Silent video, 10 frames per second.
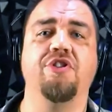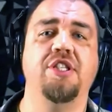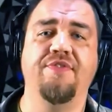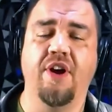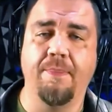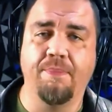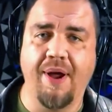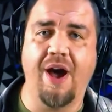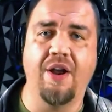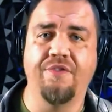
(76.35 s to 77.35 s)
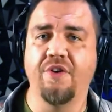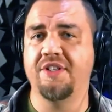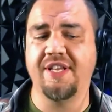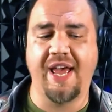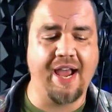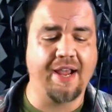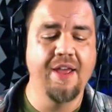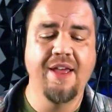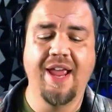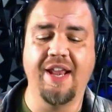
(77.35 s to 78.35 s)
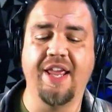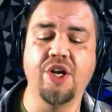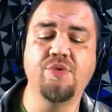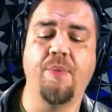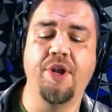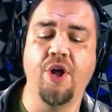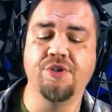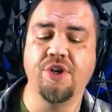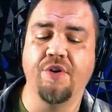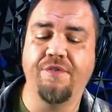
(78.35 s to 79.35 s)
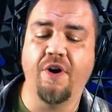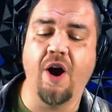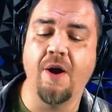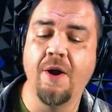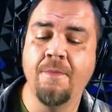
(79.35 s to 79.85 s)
She's very proud of her attack. And here's what we know so far